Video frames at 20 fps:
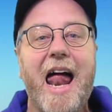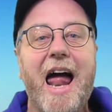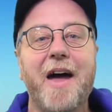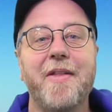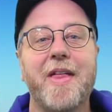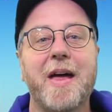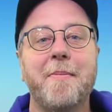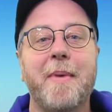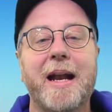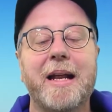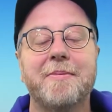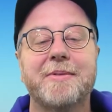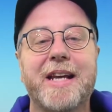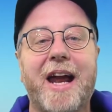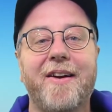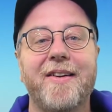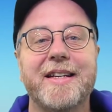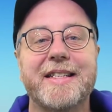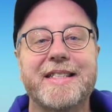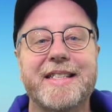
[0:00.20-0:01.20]
Hey there, my name is
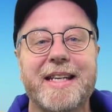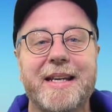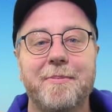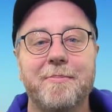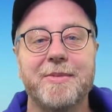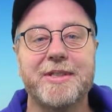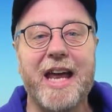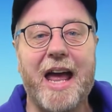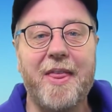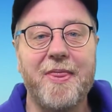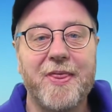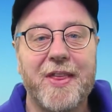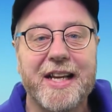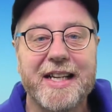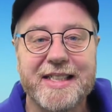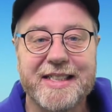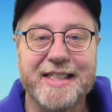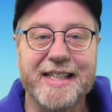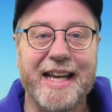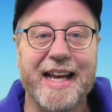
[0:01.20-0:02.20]
Gary Sims and
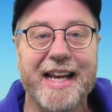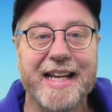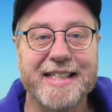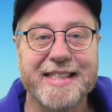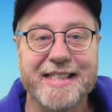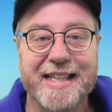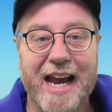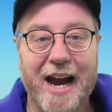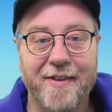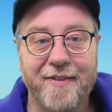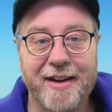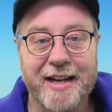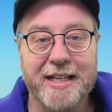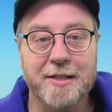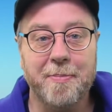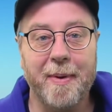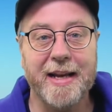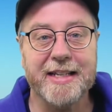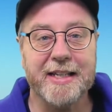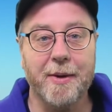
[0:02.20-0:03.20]
this is Gary
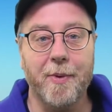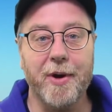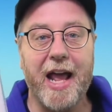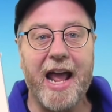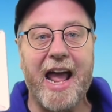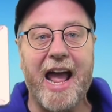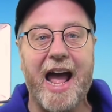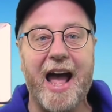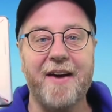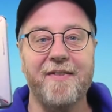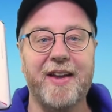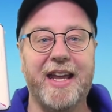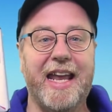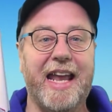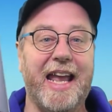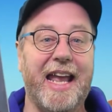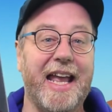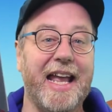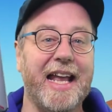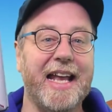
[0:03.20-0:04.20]
Explains. So what I have
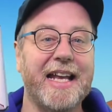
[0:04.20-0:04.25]
here